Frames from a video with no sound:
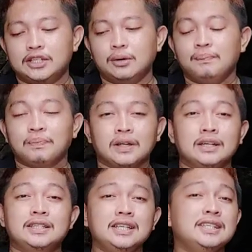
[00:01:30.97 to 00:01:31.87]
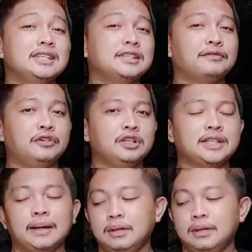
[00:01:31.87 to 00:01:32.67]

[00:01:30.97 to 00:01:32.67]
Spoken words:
So since this is the first time,